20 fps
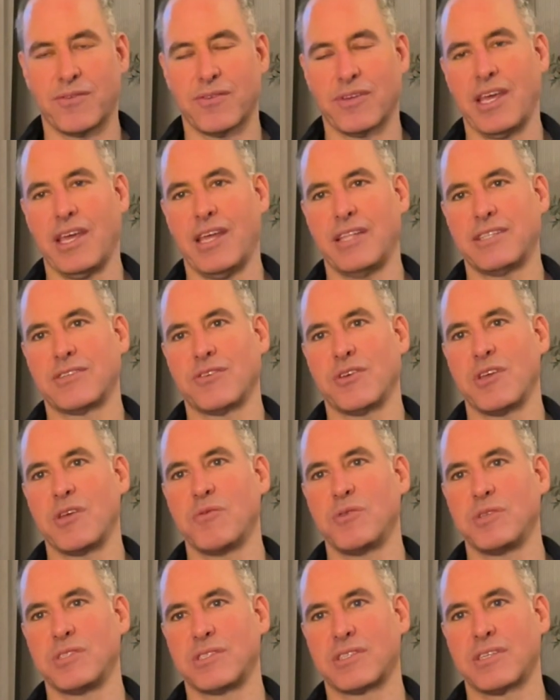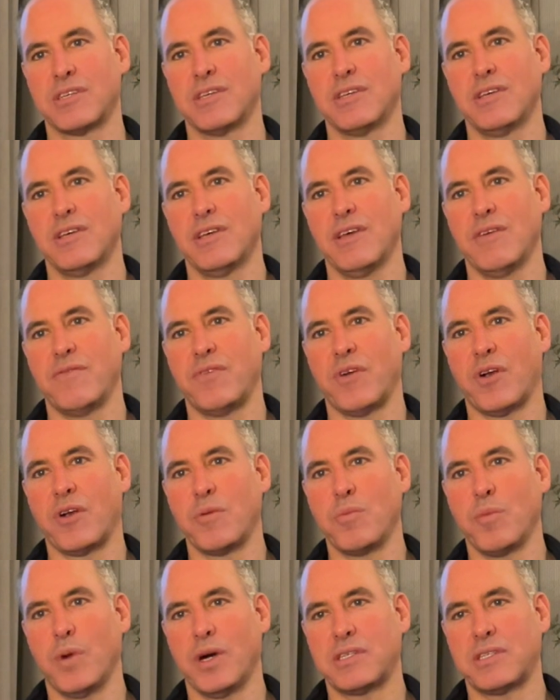And so he was very
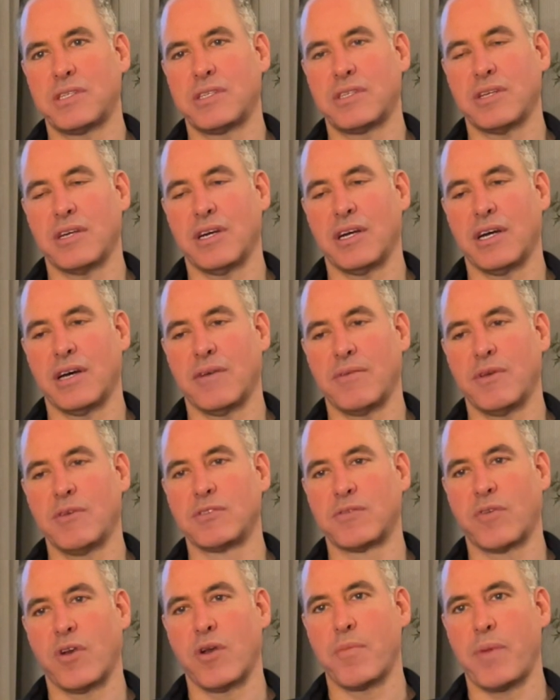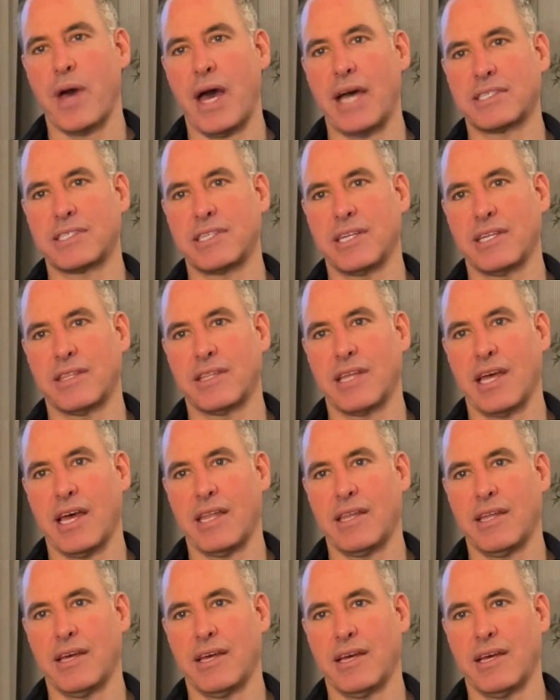much he was very passionate that